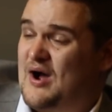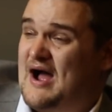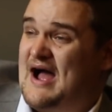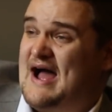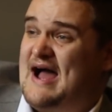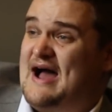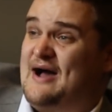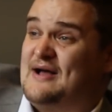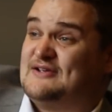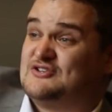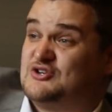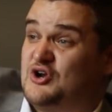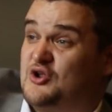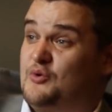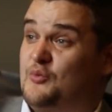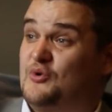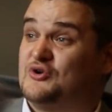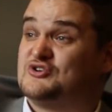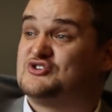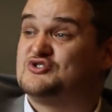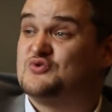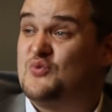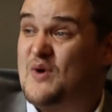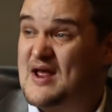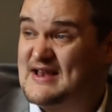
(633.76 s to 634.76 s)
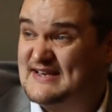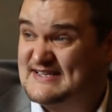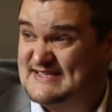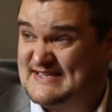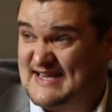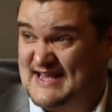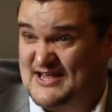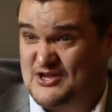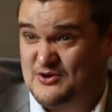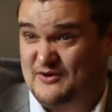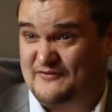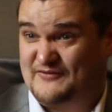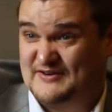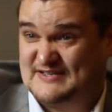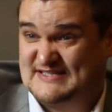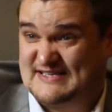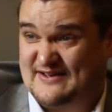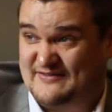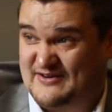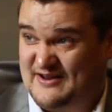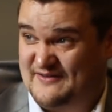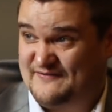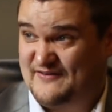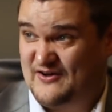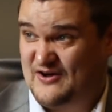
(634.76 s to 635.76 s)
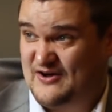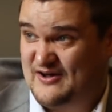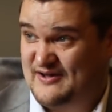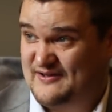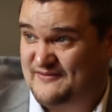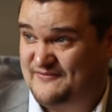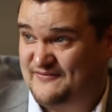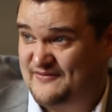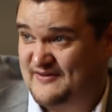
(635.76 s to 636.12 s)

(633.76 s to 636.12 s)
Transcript: Wow, it's on at 120 and you offered 75?